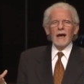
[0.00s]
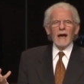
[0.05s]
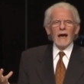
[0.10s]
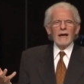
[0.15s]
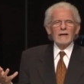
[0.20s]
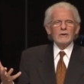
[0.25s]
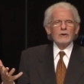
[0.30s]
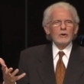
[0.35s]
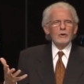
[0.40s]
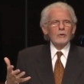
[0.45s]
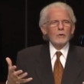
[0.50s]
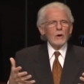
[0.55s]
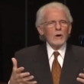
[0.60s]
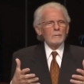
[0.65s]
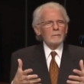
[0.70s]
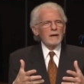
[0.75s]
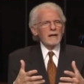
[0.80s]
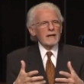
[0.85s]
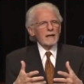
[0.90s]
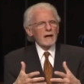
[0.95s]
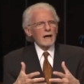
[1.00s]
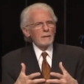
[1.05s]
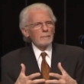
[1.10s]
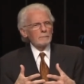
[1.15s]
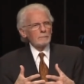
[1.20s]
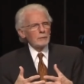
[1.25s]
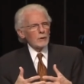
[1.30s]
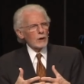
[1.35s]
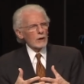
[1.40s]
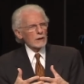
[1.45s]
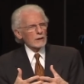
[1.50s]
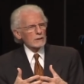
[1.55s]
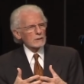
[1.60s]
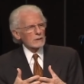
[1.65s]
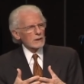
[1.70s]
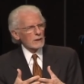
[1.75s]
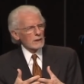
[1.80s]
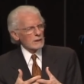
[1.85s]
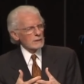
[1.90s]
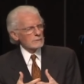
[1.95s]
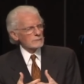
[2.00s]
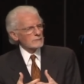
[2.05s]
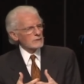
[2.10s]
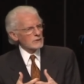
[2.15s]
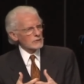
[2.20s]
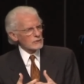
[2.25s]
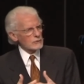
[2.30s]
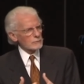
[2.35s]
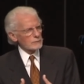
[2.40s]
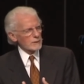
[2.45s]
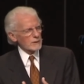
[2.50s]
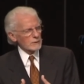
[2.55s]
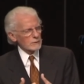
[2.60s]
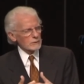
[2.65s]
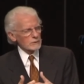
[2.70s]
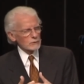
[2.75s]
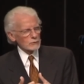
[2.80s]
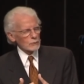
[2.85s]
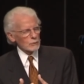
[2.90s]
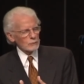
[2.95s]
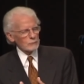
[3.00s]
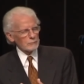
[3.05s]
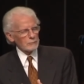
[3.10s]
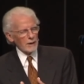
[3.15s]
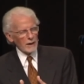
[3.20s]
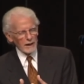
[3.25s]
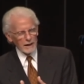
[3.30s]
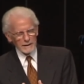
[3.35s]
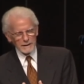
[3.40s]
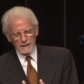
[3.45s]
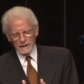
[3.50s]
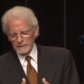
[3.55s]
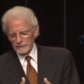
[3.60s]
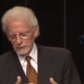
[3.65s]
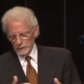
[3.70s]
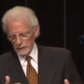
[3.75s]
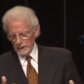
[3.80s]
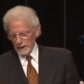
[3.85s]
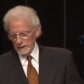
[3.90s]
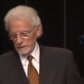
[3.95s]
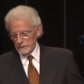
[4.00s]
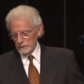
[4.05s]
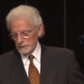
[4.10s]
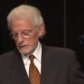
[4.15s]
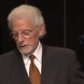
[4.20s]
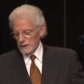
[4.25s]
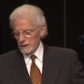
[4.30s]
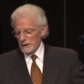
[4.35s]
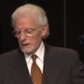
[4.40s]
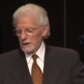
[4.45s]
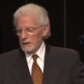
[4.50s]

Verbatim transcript: and you become part of the spiritual body of Christ.